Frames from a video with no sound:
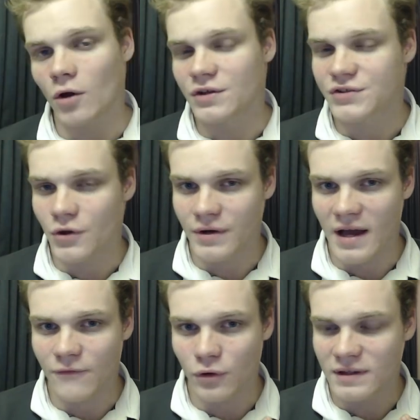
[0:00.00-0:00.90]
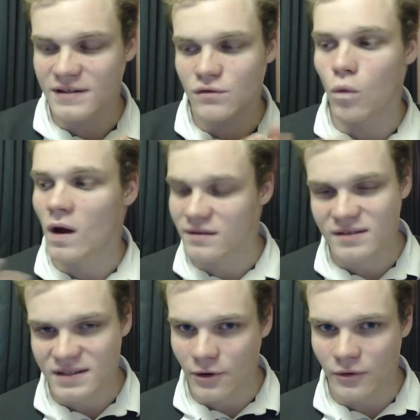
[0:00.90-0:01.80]
the show now for at least one
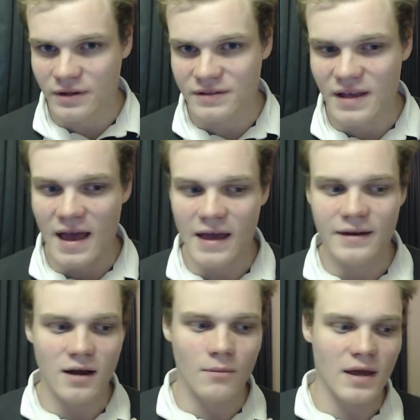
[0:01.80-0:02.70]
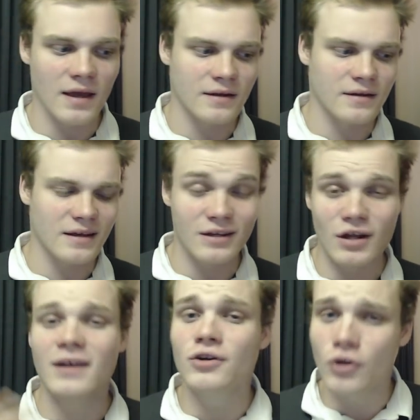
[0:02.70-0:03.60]
series, and
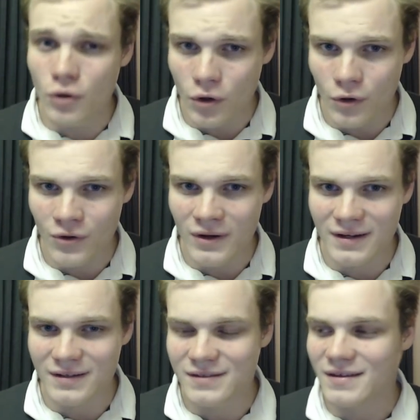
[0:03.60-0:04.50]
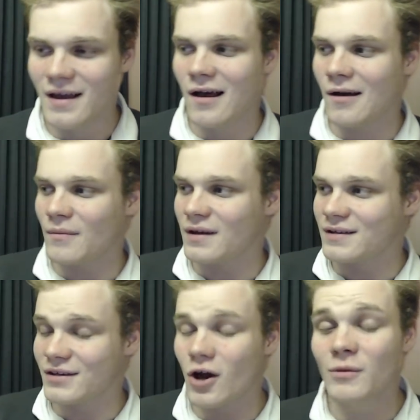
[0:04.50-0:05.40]
in New Who, it is
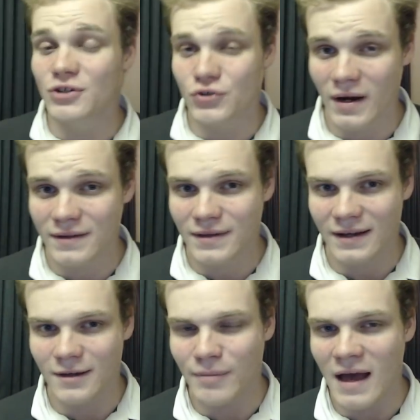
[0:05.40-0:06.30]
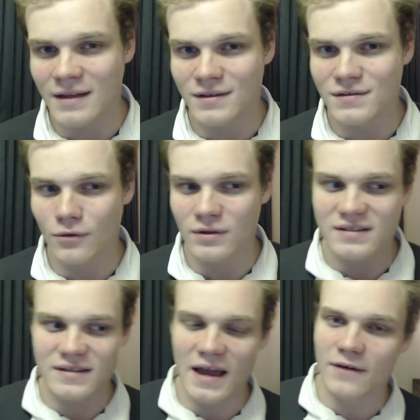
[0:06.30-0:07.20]
a common trait that companions only
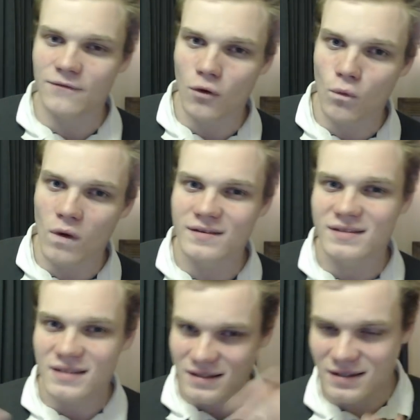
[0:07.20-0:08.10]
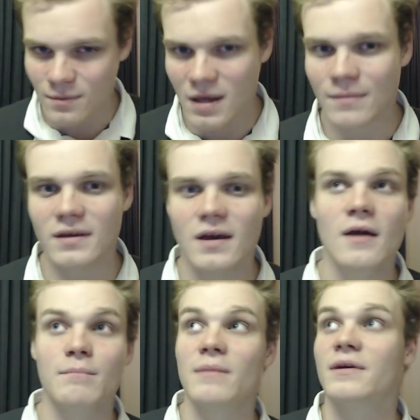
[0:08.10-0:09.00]
stay for one season and maybe
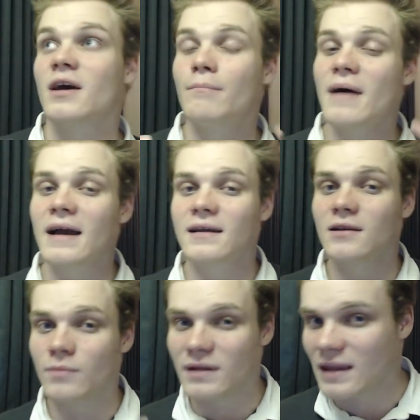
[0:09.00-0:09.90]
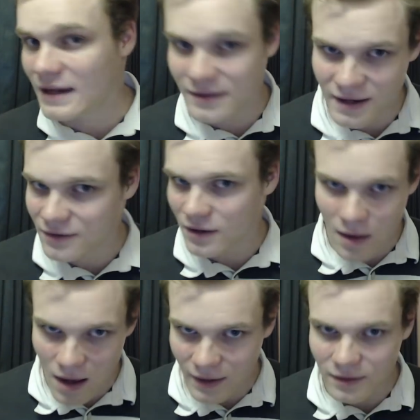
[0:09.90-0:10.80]
come back a little bit later down the
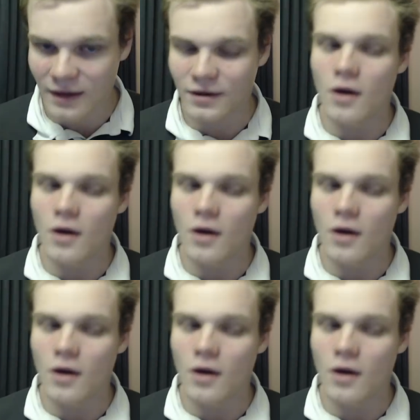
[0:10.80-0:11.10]
line, like